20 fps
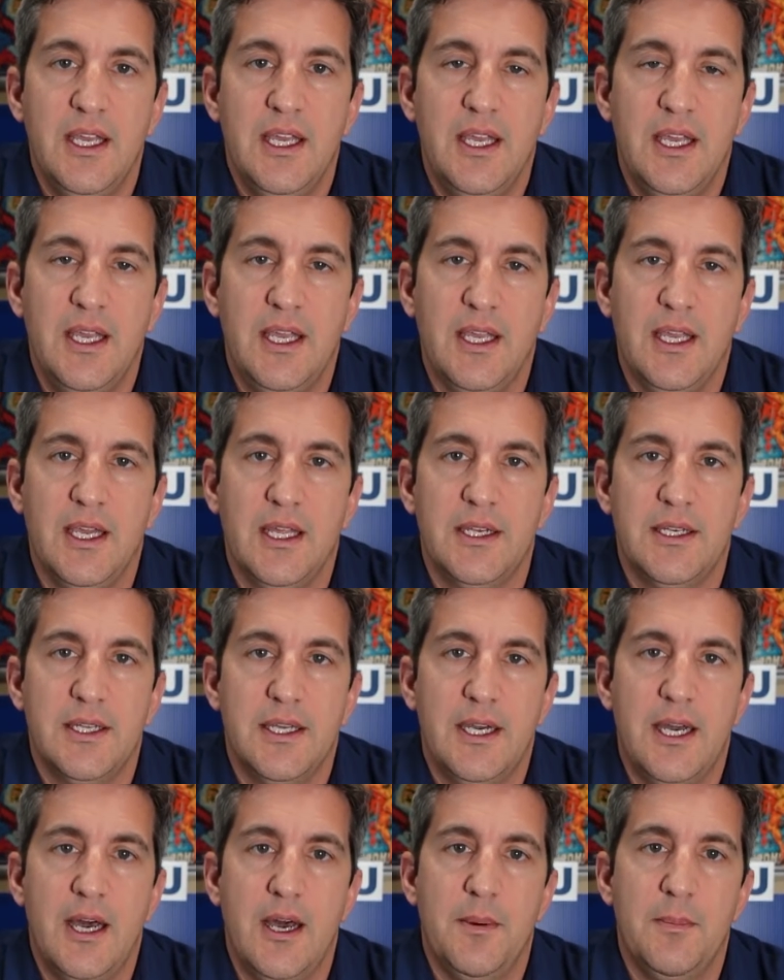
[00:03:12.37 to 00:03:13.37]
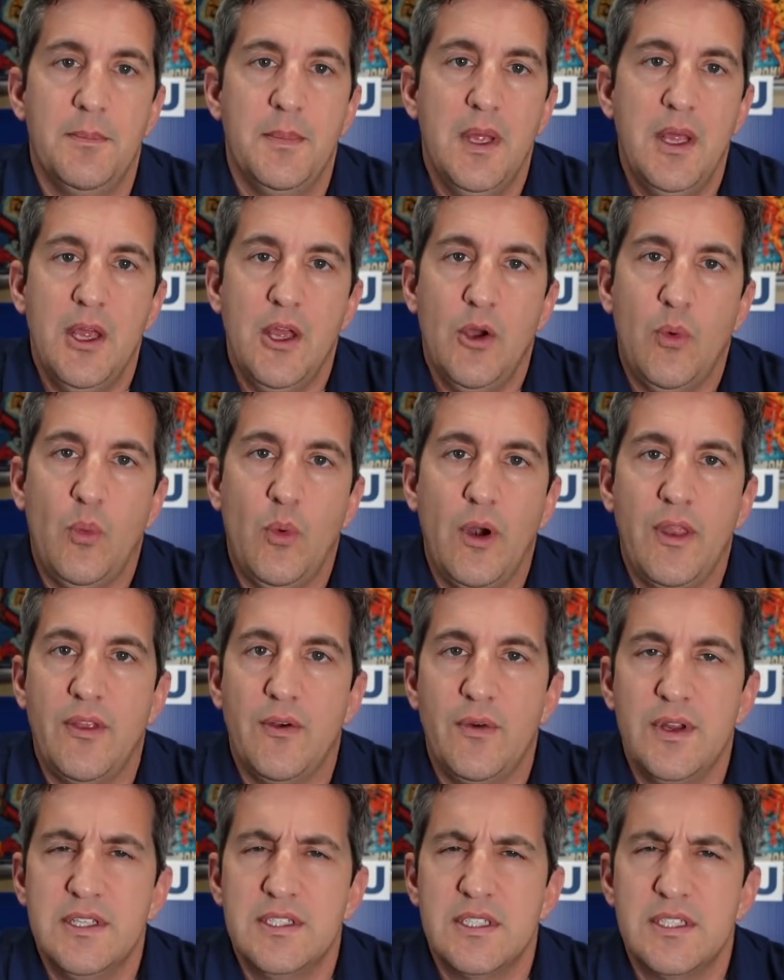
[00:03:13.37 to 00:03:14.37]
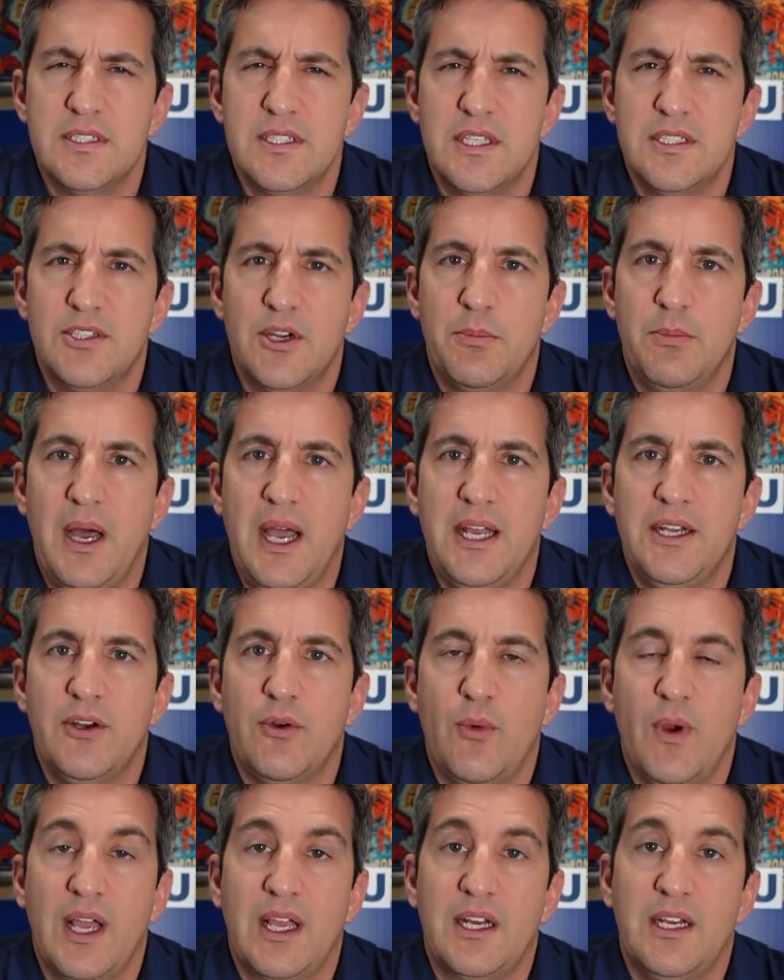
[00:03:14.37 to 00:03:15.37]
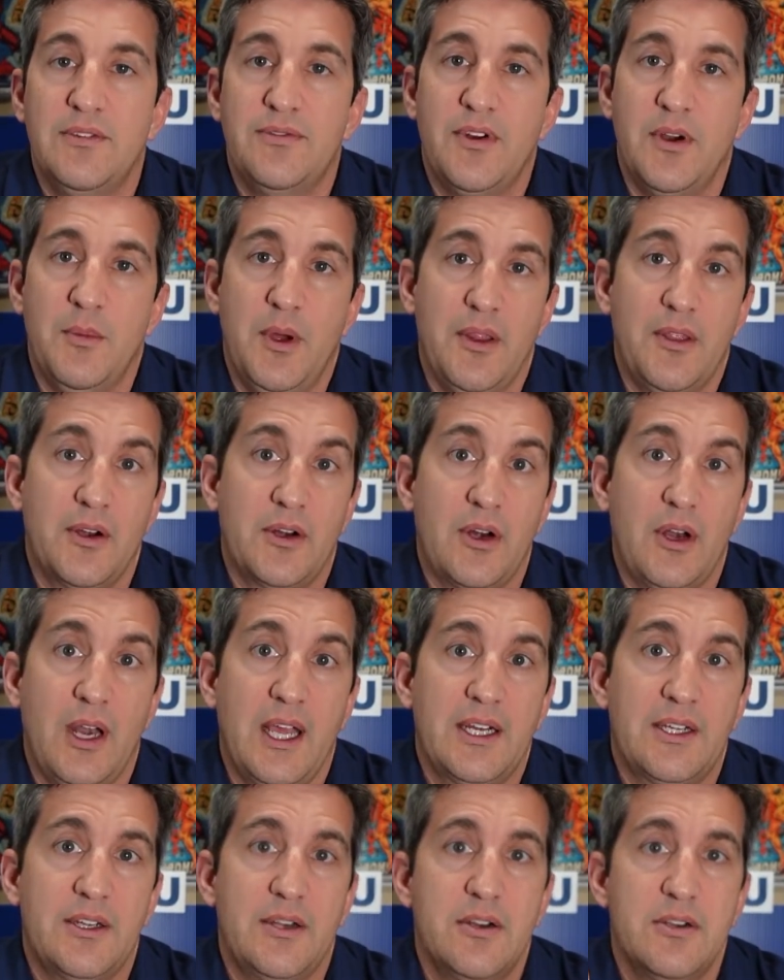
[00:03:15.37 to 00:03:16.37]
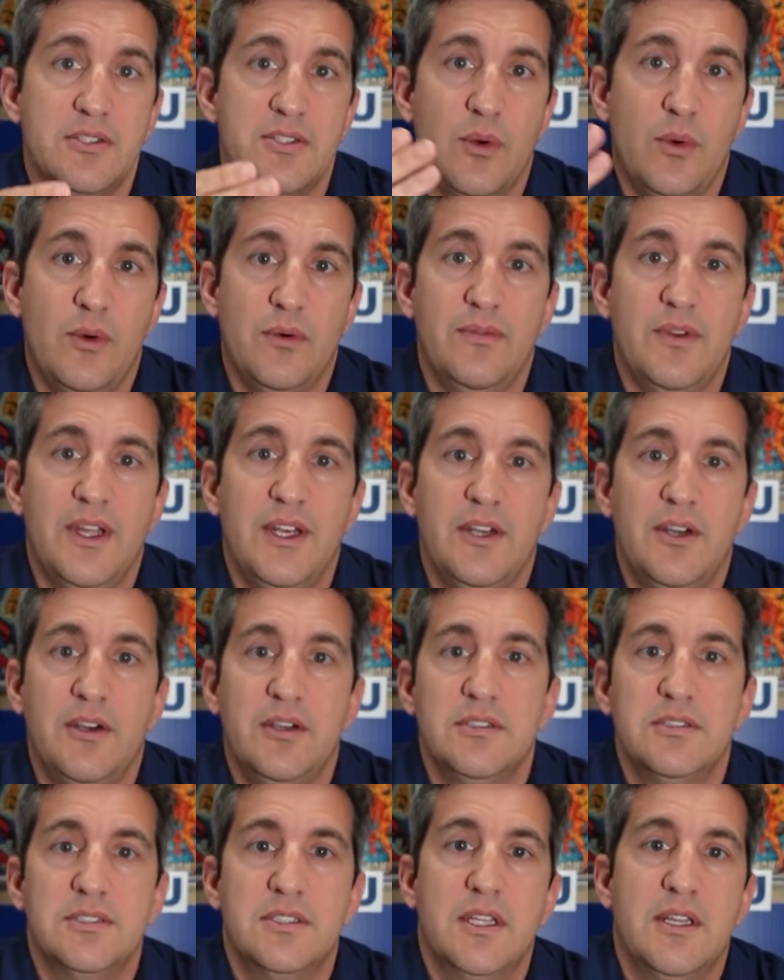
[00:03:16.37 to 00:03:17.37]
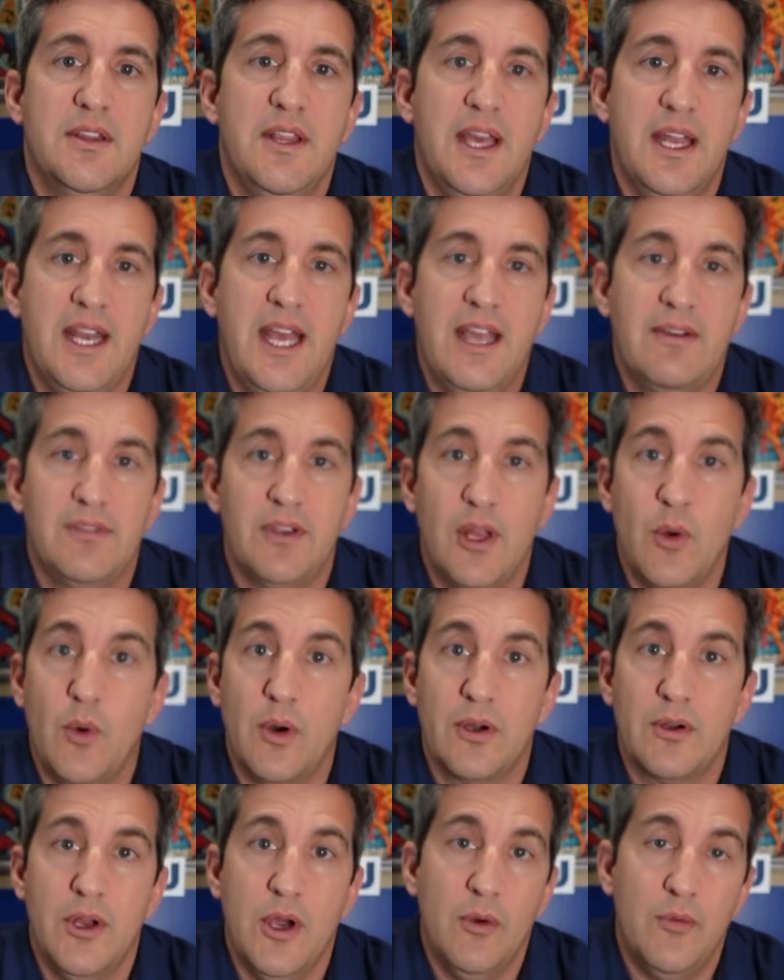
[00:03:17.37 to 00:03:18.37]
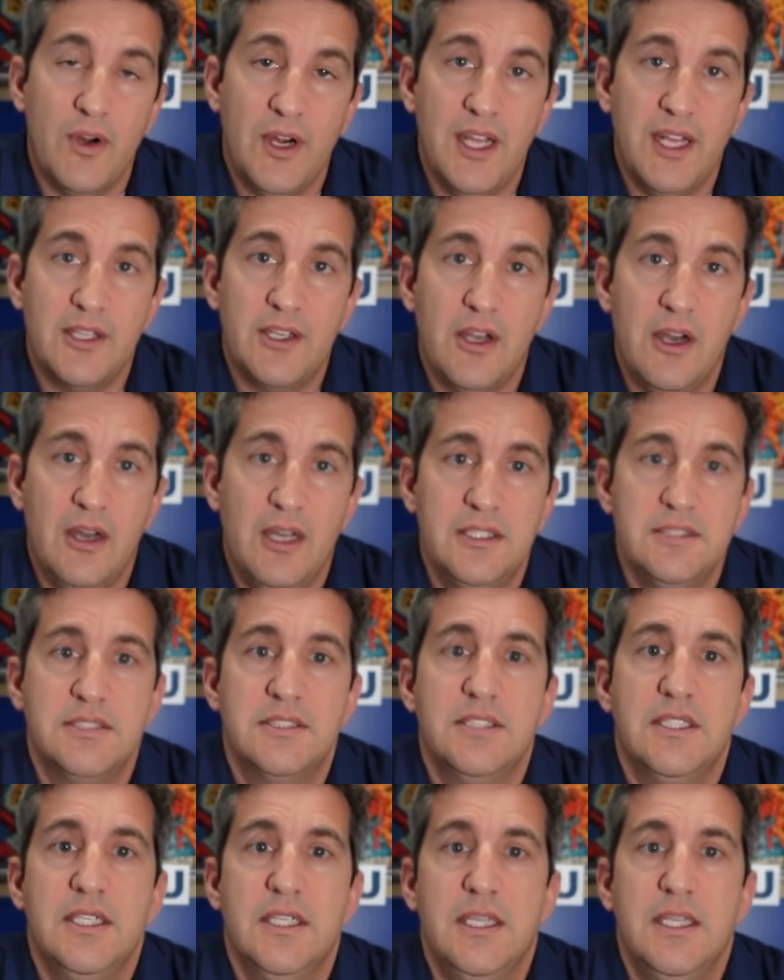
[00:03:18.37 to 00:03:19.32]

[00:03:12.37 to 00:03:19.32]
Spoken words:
And one of the reasons is you're buying directly from other collectors or vendors that have lower overhead cost.